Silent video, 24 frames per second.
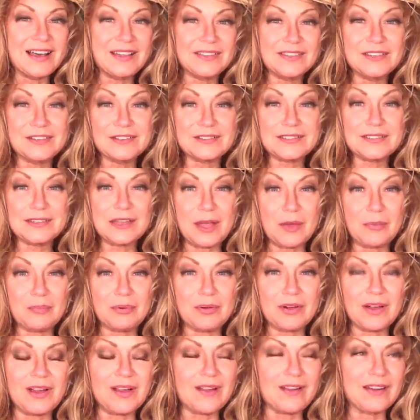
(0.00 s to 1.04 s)
There's a
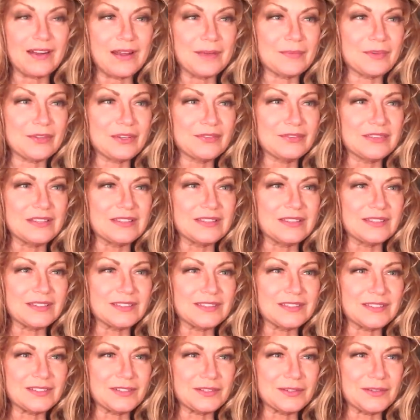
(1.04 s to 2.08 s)
prayer, and I'm going to read
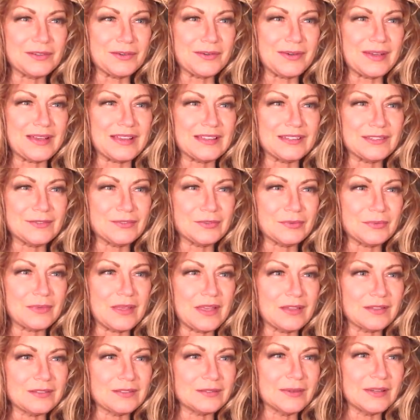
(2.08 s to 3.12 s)
this to you. It's from
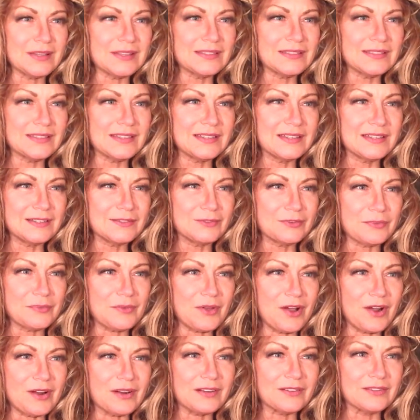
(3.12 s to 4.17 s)
Gail Swanson, it's from the
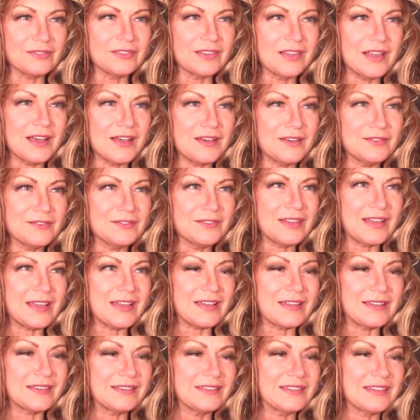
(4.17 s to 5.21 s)
Heart of Love,
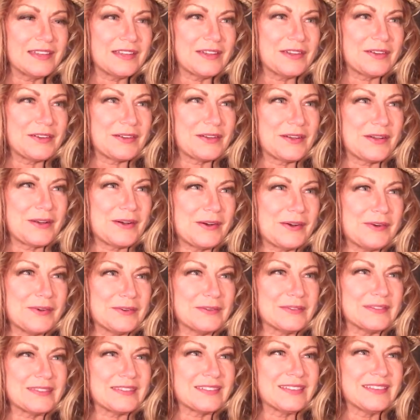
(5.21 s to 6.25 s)
and here
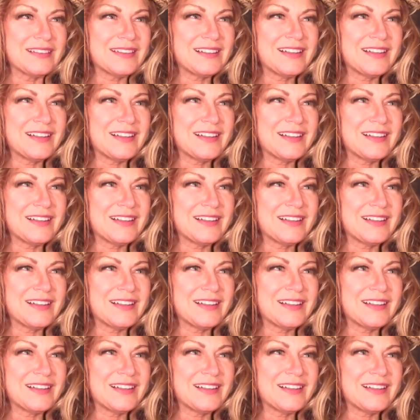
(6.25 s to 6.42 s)
goes.